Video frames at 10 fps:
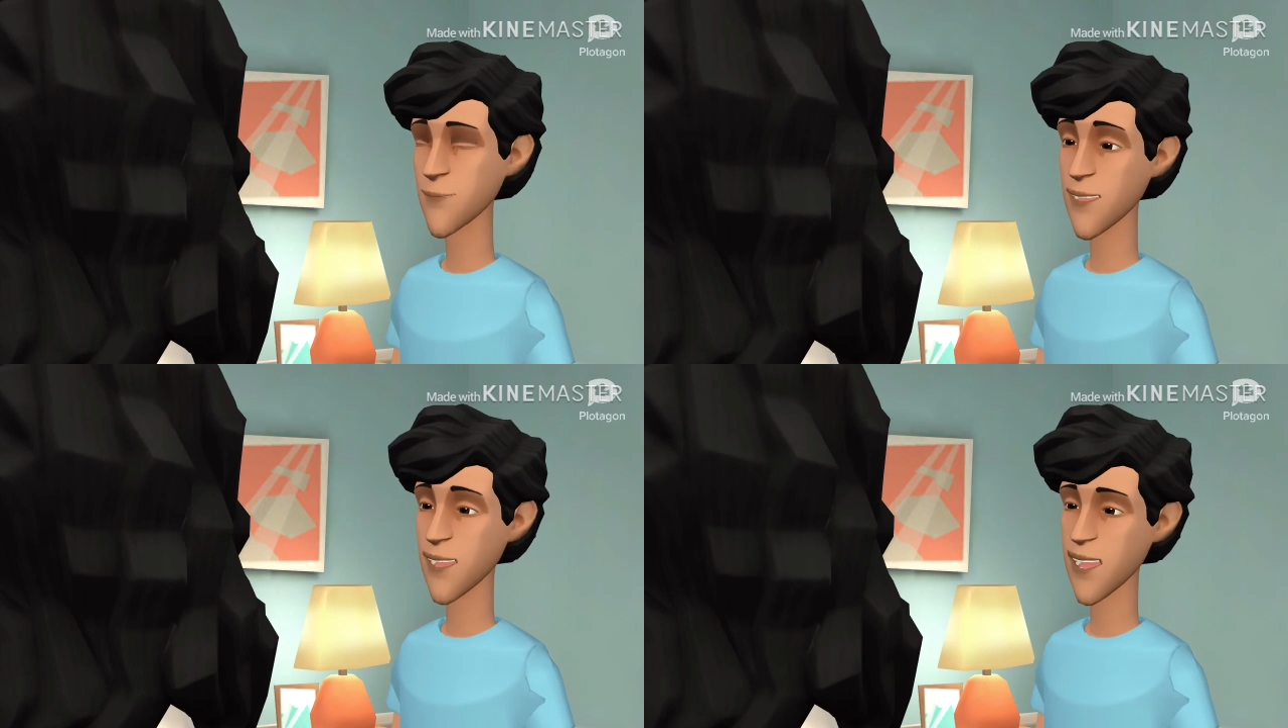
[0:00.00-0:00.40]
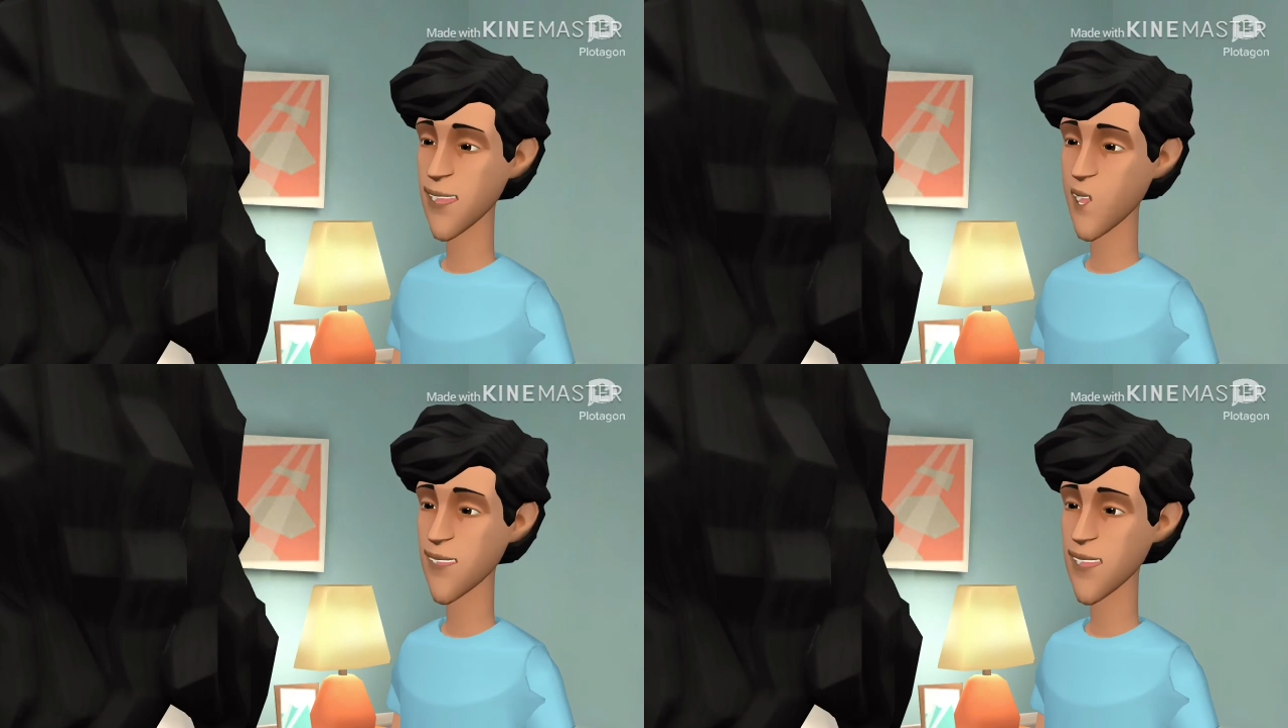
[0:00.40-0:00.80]
by
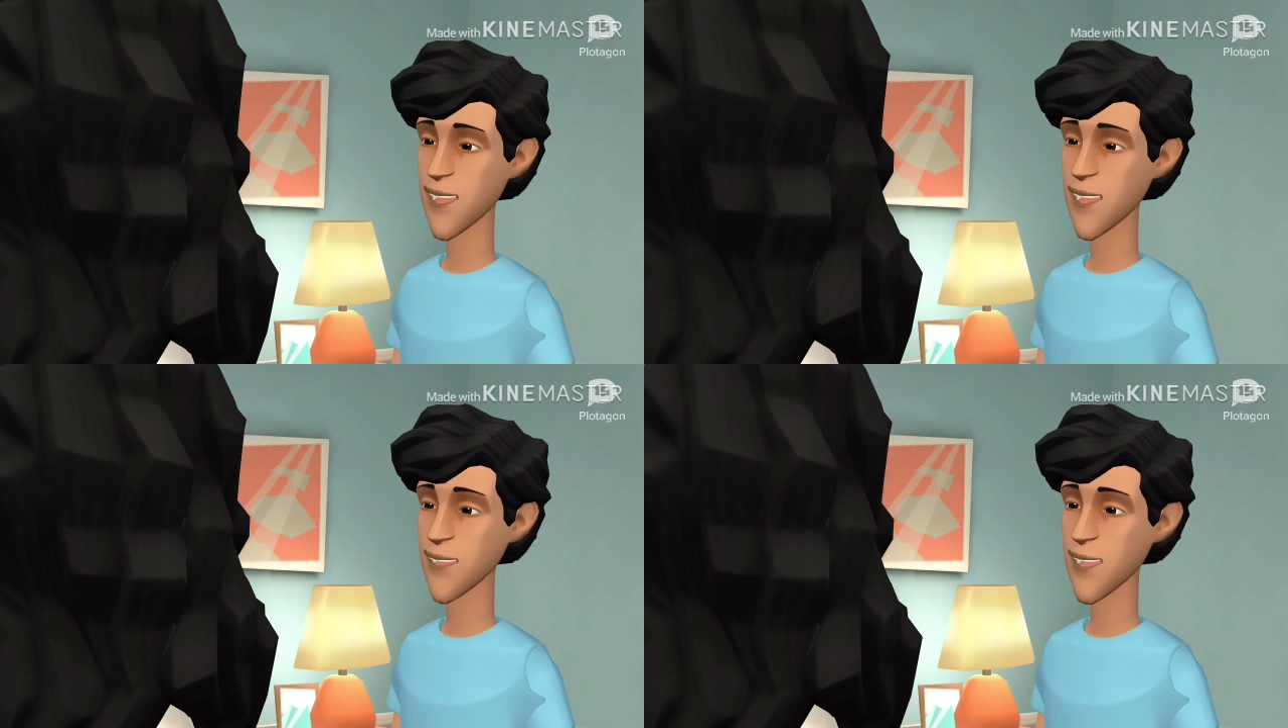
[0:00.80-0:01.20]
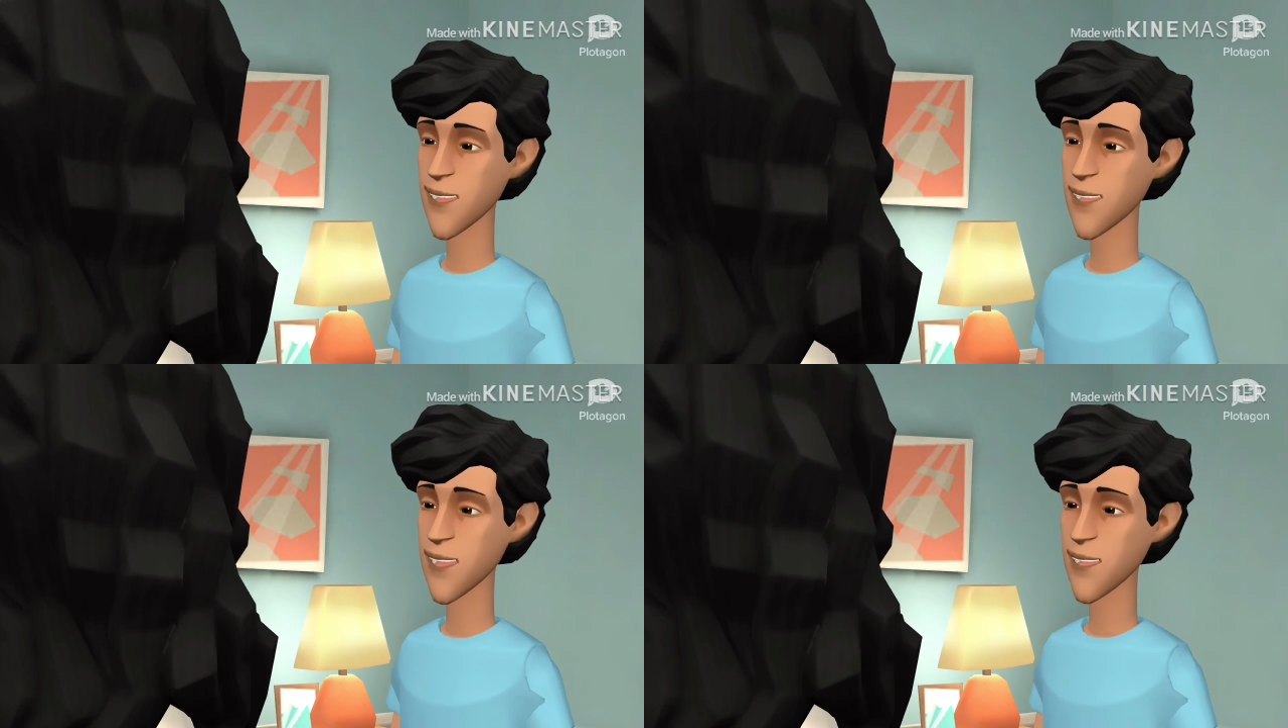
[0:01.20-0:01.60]
eating all of the candy
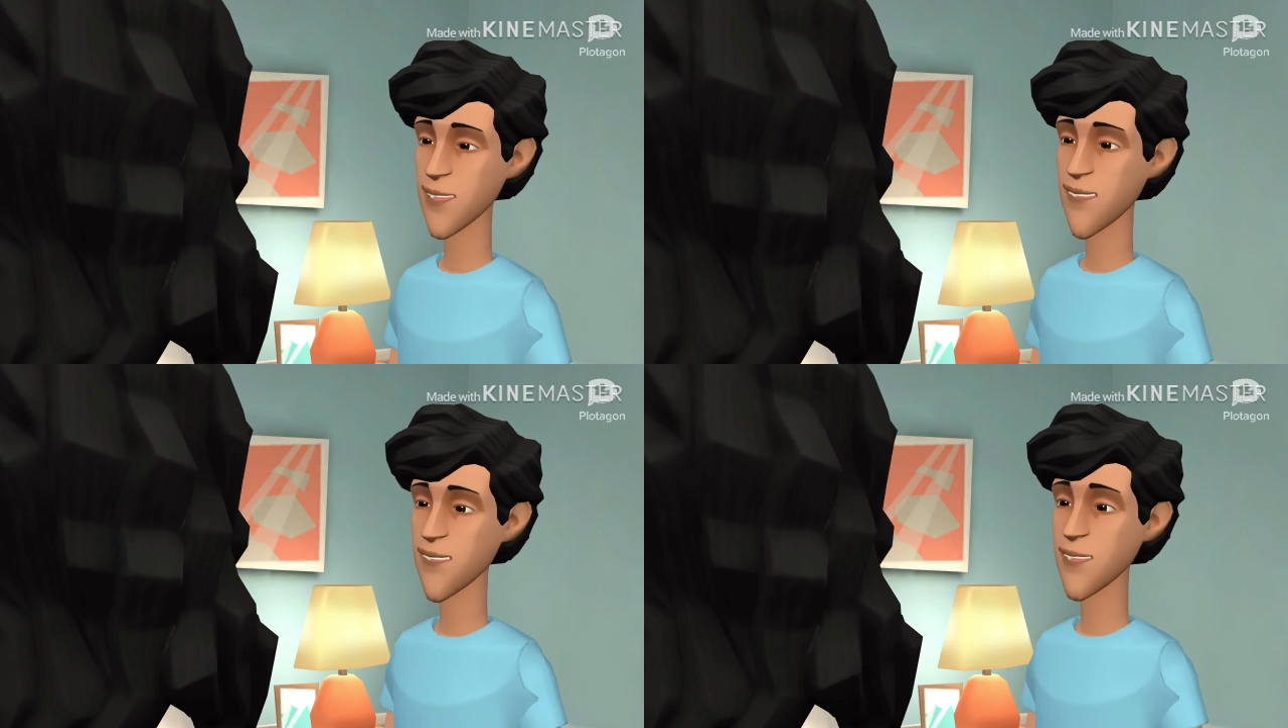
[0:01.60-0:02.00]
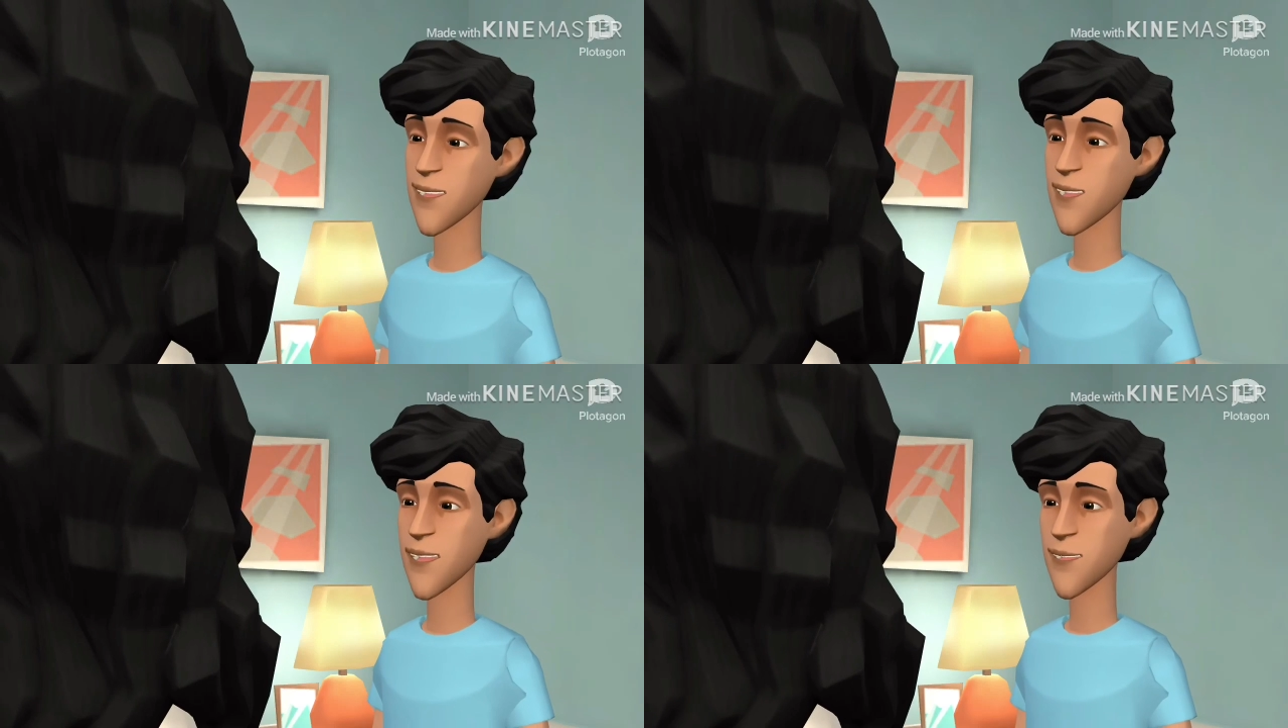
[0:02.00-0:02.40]
at the candy
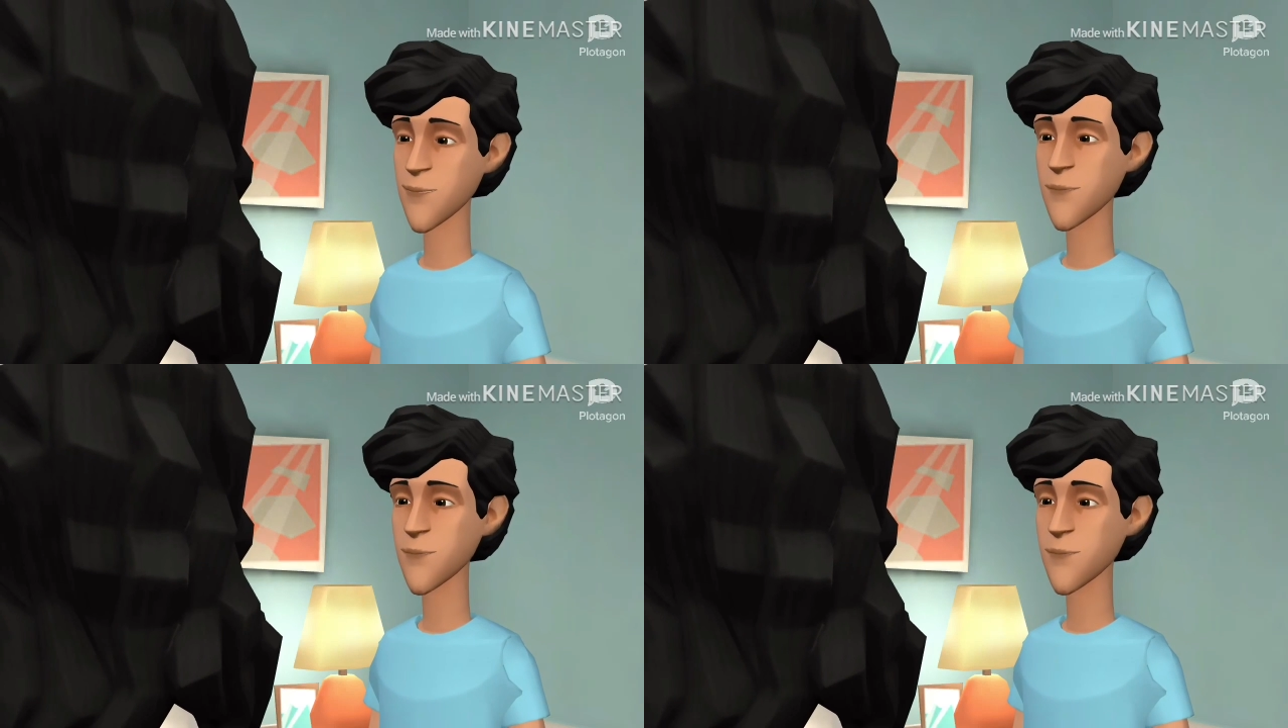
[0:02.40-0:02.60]
factory.